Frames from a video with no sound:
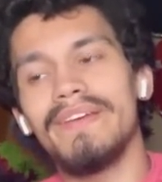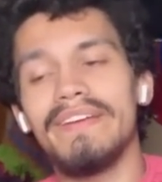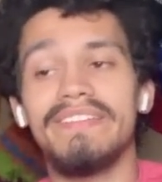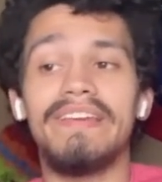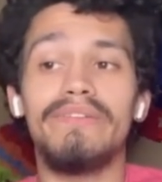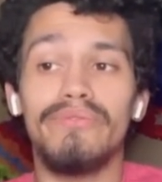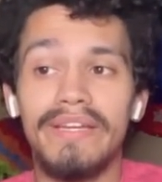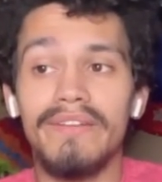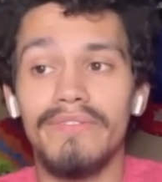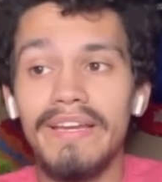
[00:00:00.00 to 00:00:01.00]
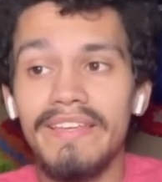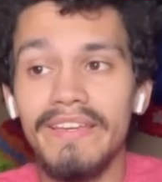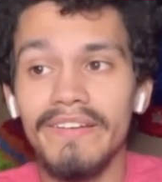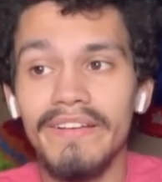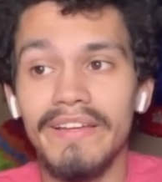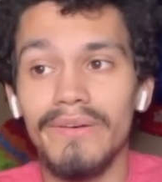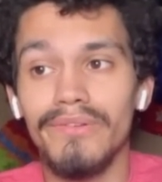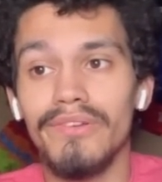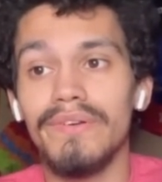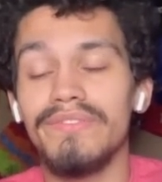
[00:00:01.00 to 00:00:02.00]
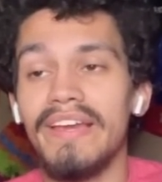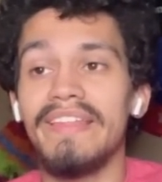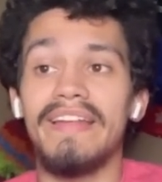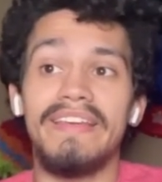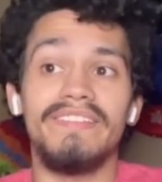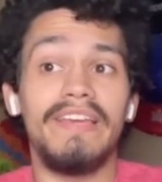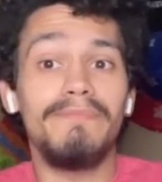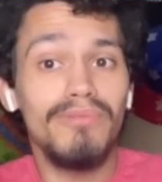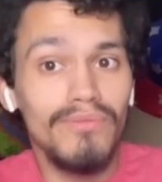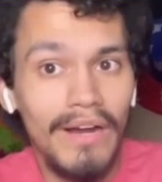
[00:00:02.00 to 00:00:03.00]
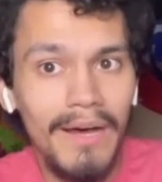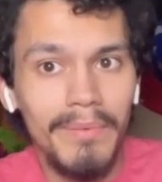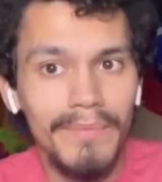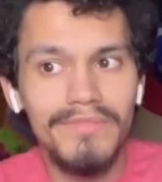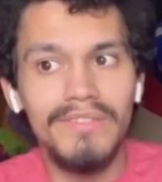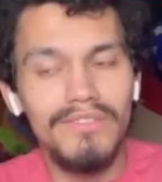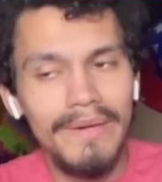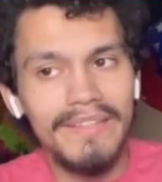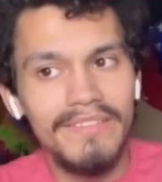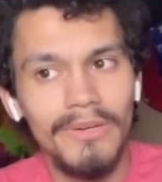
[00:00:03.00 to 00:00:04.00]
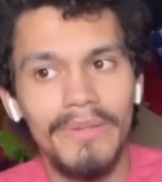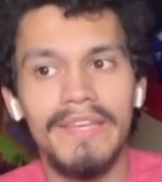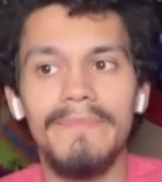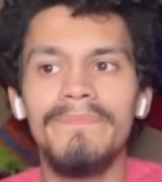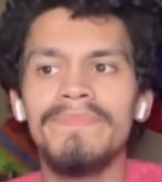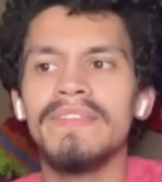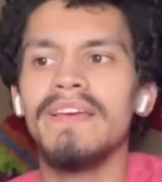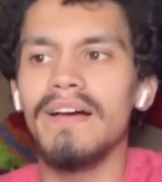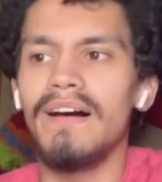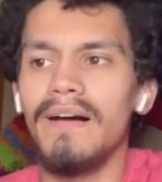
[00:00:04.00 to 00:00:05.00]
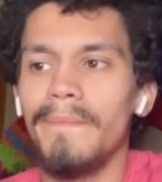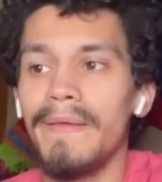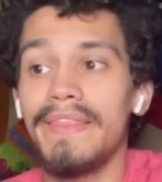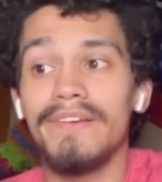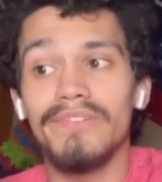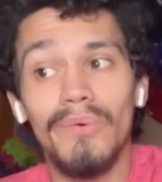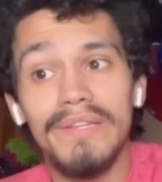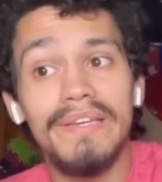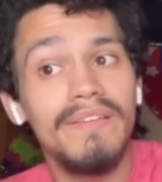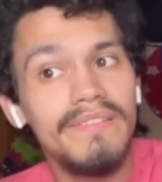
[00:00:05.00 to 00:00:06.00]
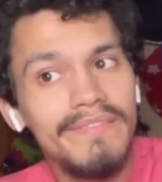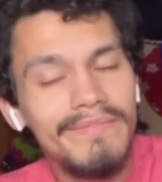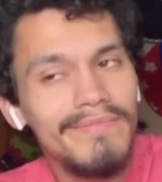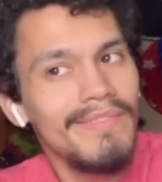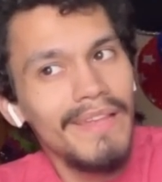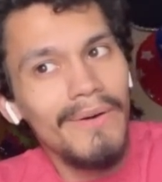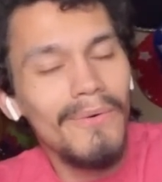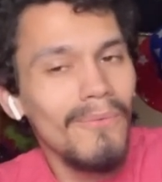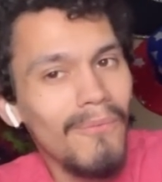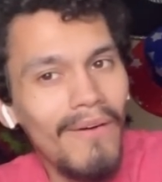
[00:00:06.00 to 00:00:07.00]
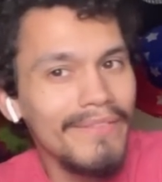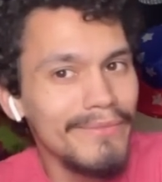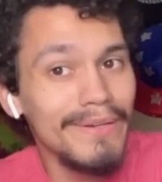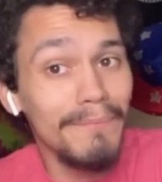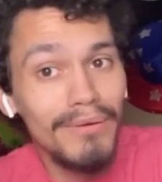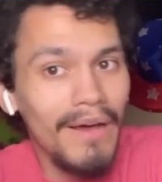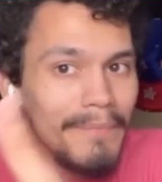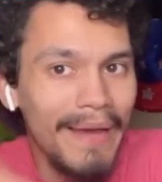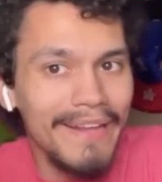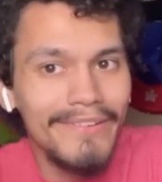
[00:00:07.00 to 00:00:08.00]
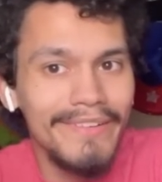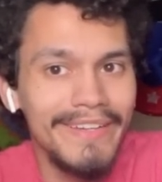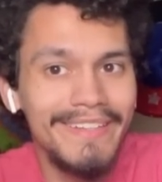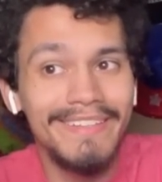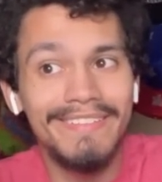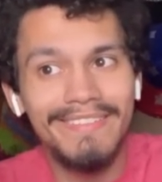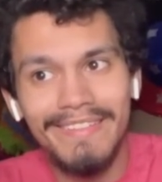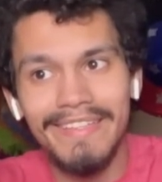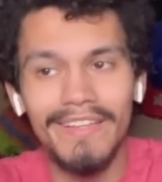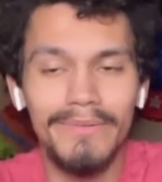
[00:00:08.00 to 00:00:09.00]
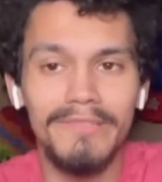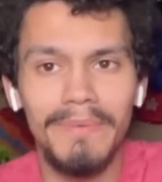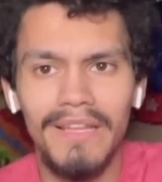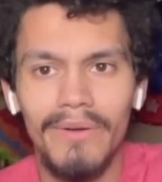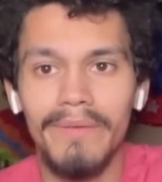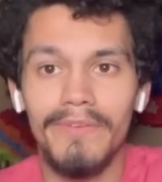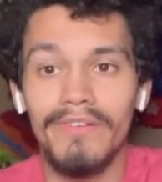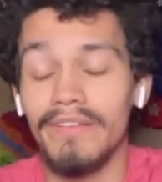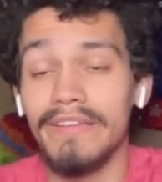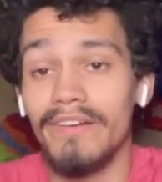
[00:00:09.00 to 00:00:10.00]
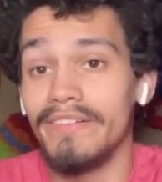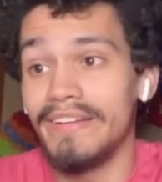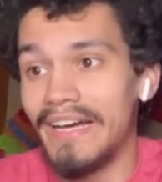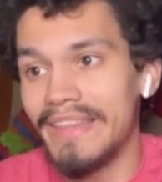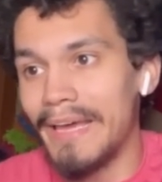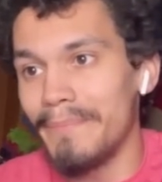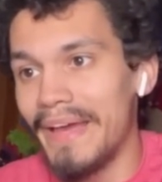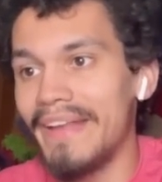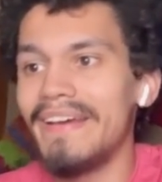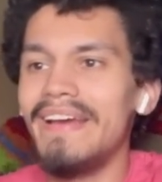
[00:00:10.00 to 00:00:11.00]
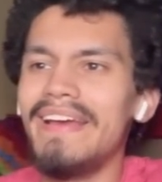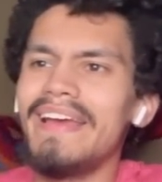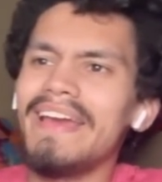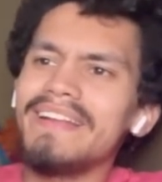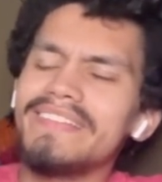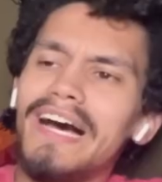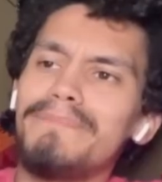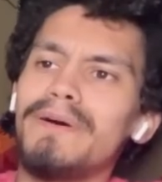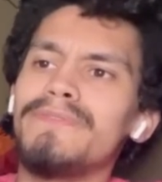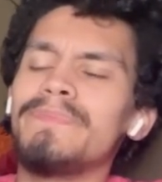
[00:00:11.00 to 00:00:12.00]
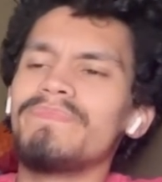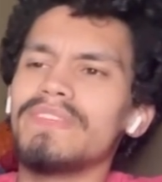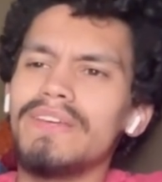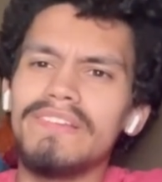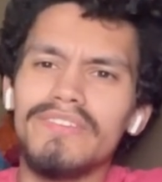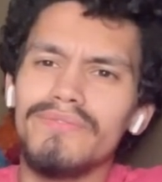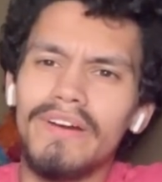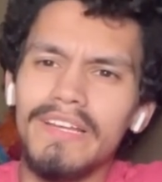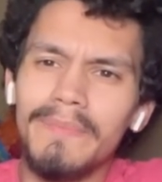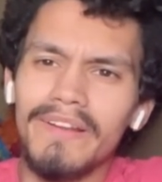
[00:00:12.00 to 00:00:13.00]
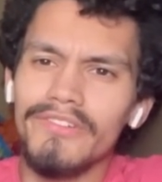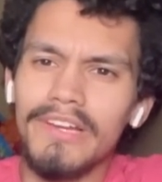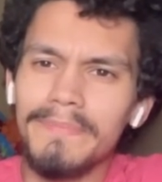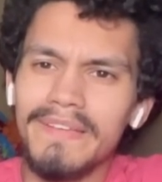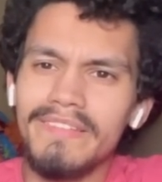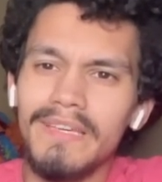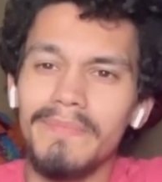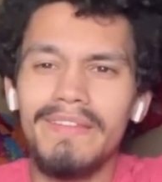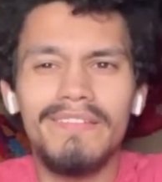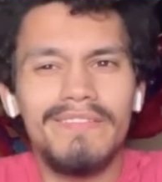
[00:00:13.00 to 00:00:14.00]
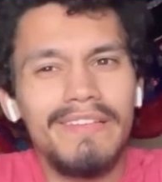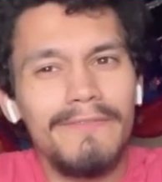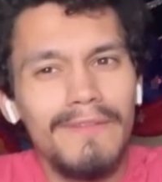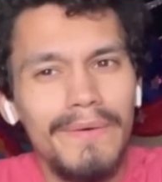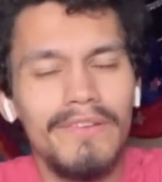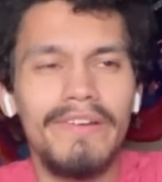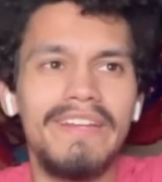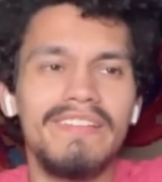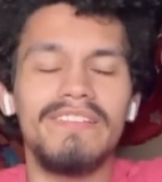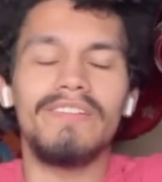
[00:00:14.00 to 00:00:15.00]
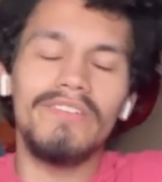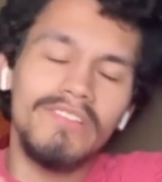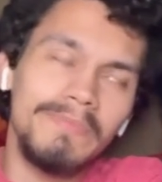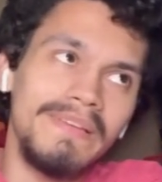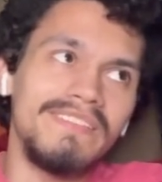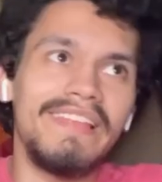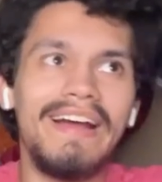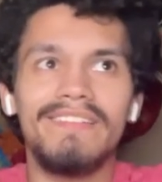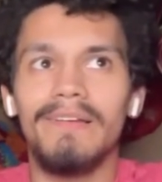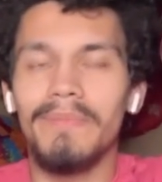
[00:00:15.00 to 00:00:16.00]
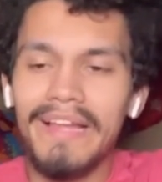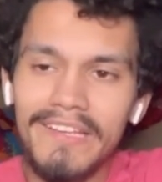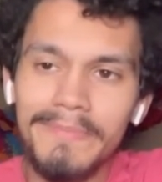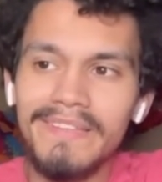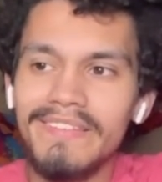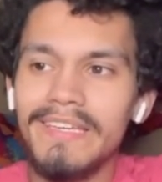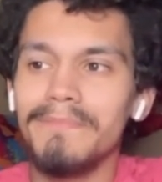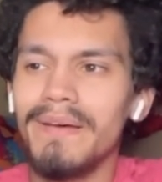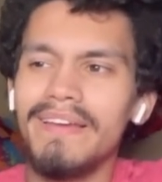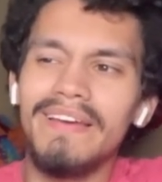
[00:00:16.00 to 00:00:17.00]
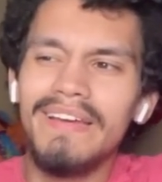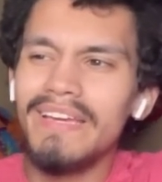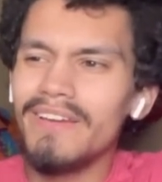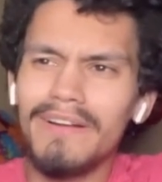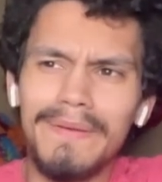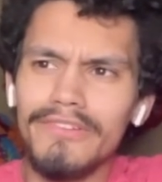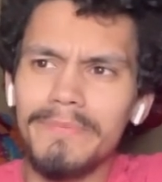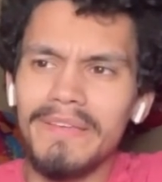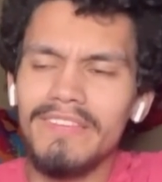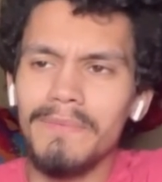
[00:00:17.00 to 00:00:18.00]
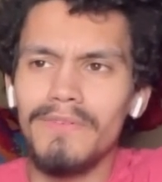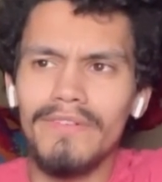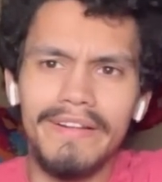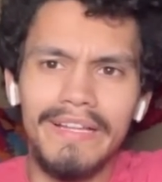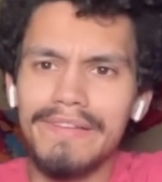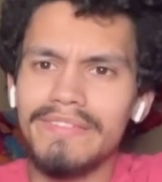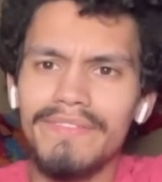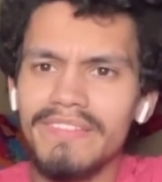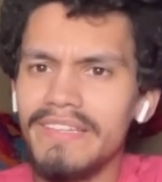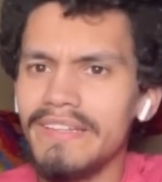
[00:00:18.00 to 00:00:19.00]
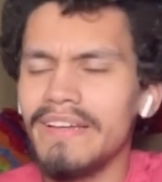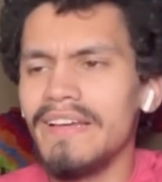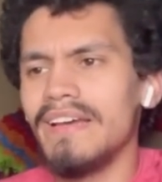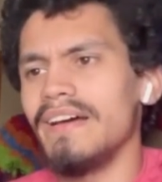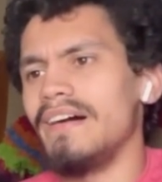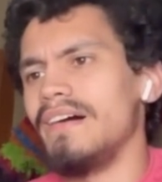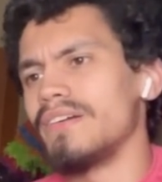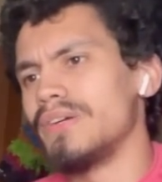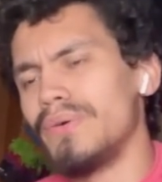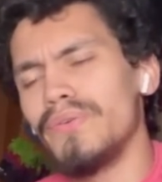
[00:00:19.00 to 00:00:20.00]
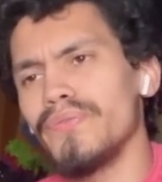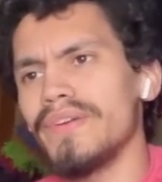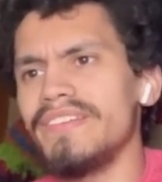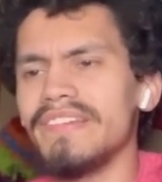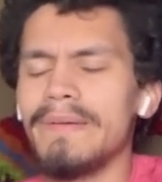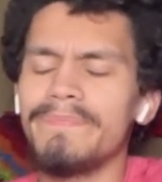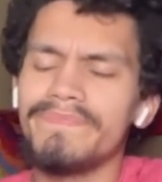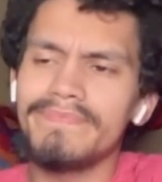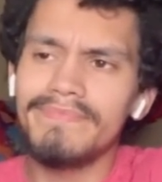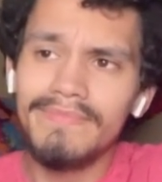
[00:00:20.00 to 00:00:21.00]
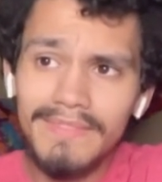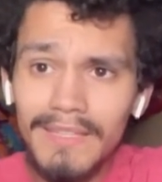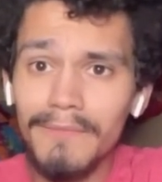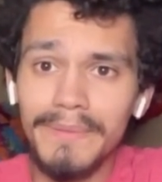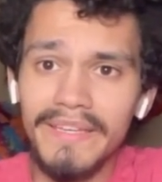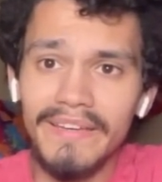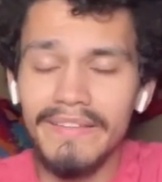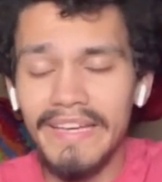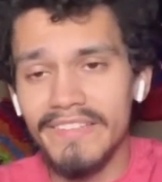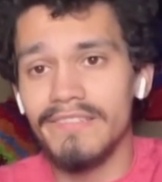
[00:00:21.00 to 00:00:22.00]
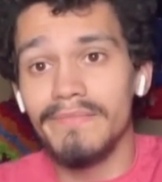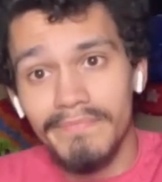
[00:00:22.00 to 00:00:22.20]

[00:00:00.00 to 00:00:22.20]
is a green right here in Ultra Rose that is a problem, so you do have to deal with him. There's only, though, one real problematic green, because the other ones below him clearly are not that bad. And on top of, you can just run him on a strike-based team. He doesn't really flow the greatest because his cardinal speed stacks on blast-based team, but if you run on a strike-based team, if you run LF17, Goku Frieza, being, yes,